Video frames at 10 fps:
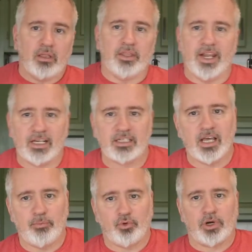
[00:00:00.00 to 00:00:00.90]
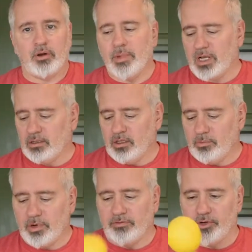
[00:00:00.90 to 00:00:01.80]
The next step, we're going to make a little
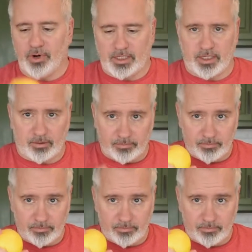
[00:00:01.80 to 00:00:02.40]
bit of a dressing.